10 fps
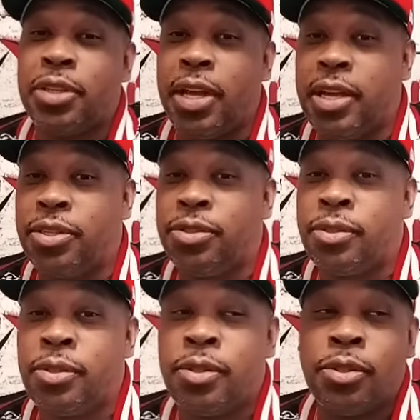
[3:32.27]

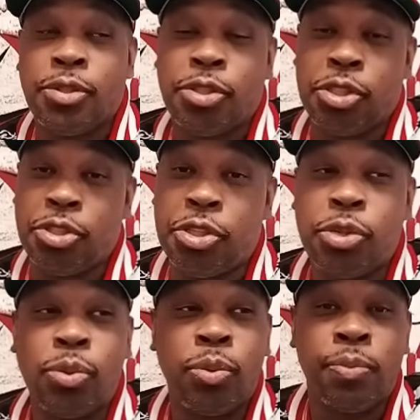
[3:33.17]
then, see
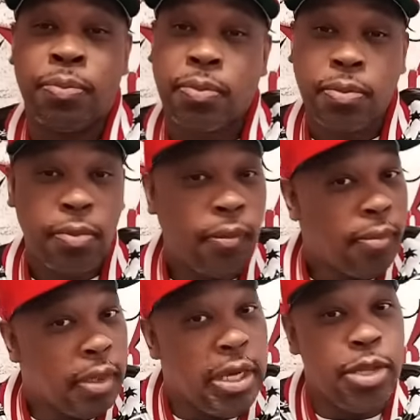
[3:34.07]
Jizzle
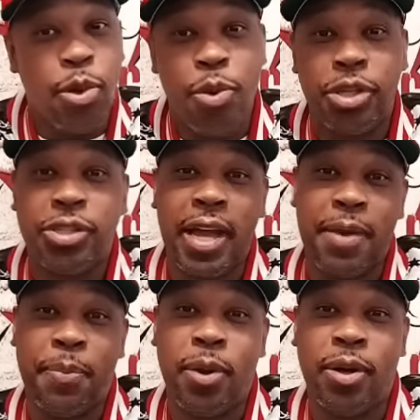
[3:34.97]
he doing his
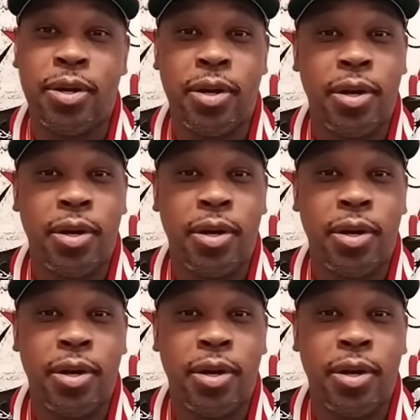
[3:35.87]
thing, boy.